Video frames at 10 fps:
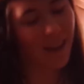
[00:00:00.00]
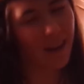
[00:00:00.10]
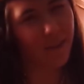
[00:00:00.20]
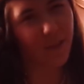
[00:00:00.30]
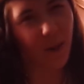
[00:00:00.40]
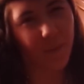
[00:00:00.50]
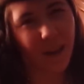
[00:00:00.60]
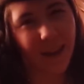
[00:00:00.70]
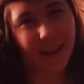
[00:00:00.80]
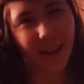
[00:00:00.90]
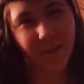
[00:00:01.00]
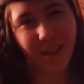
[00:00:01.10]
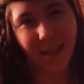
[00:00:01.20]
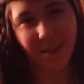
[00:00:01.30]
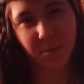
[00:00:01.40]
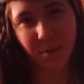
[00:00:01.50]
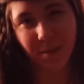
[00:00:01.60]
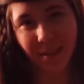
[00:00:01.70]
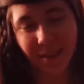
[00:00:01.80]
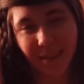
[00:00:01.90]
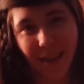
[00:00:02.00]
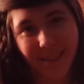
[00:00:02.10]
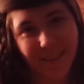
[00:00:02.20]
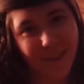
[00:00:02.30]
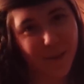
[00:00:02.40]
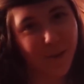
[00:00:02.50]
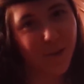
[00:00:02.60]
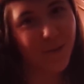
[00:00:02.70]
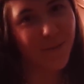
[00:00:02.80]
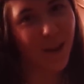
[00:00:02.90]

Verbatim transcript: And I've stopped handing out talismans like that to